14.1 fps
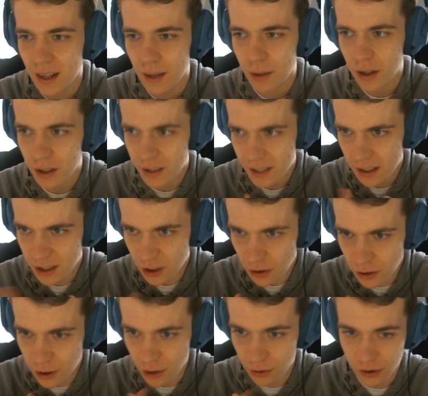because there's
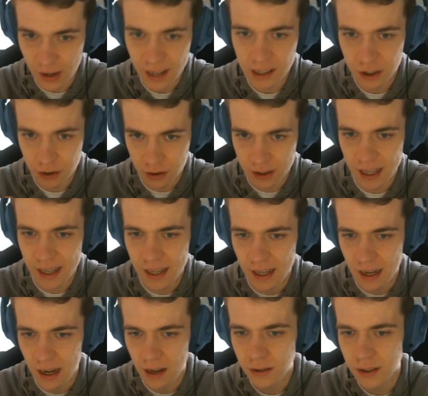also dragons rotating
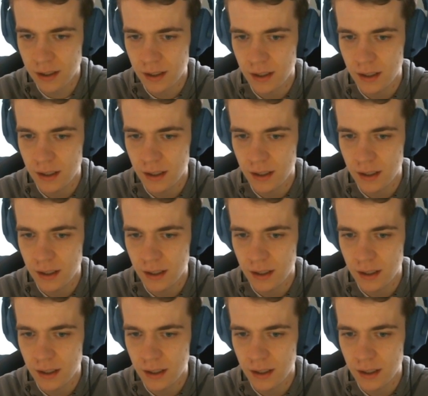out.